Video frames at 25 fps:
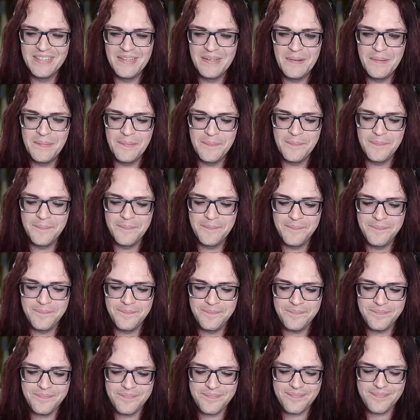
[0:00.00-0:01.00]

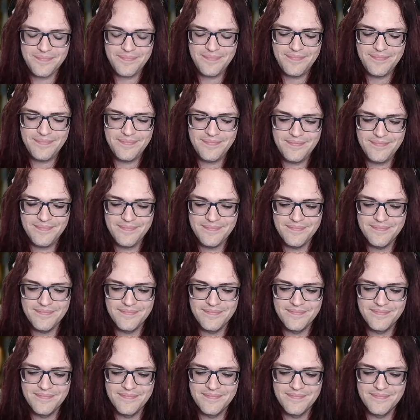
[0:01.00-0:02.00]

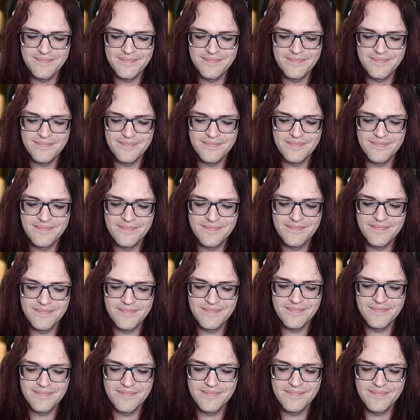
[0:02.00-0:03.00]

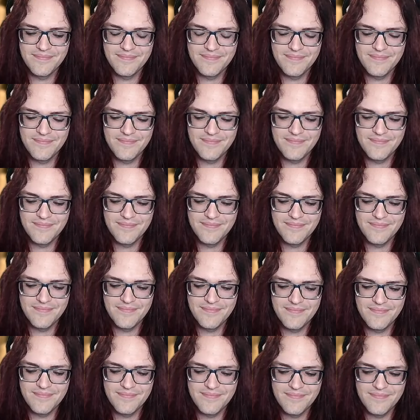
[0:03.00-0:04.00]

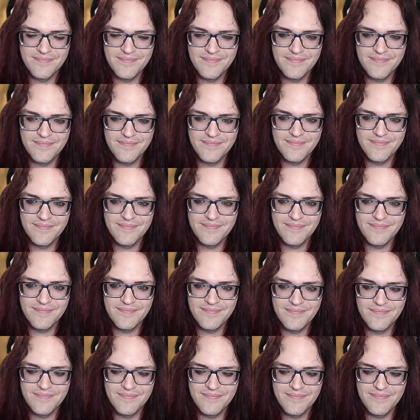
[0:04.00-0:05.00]

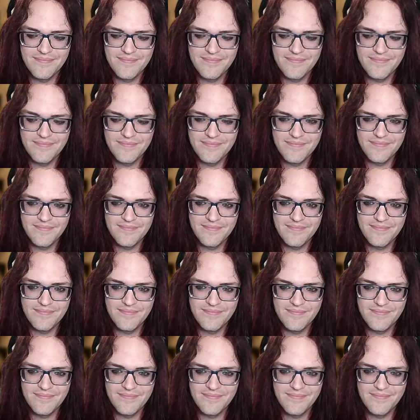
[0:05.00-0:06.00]

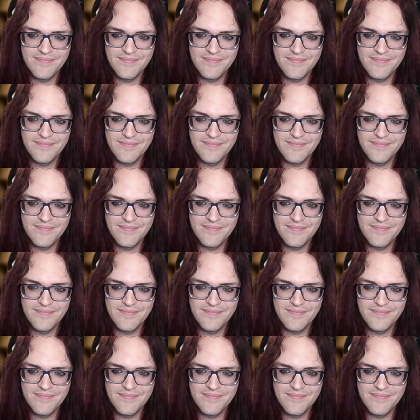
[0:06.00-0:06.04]
(not speaking)